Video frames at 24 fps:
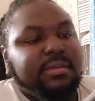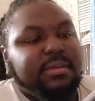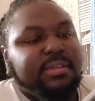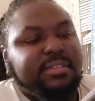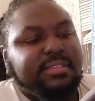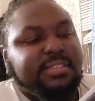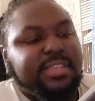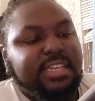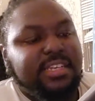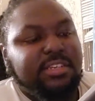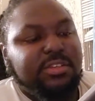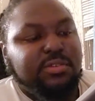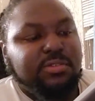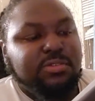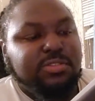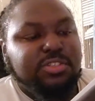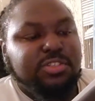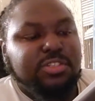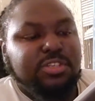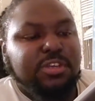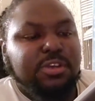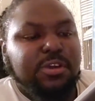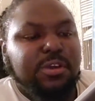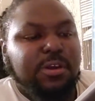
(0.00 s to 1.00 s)
It said
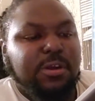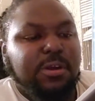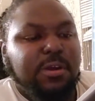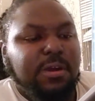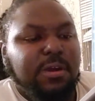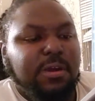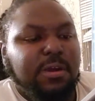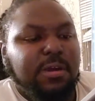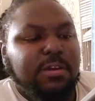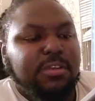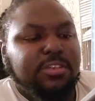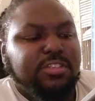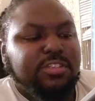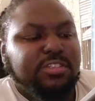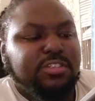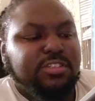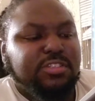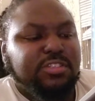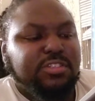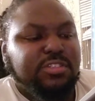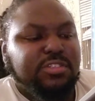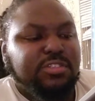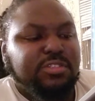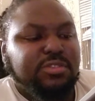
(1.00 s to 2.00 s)
use your
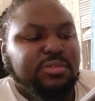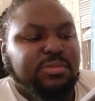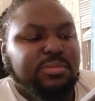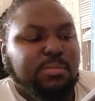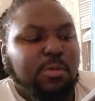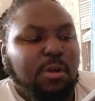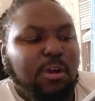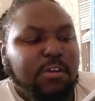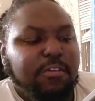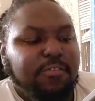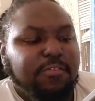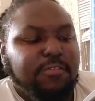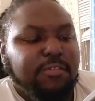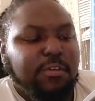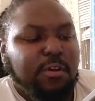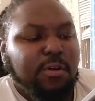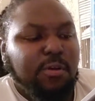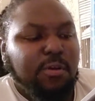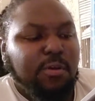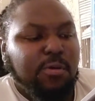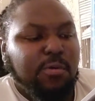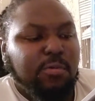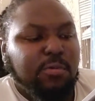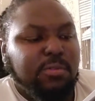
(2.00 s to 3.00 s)

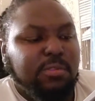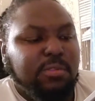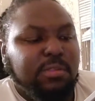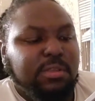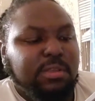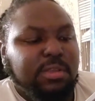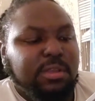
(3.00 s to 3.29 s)
smartphone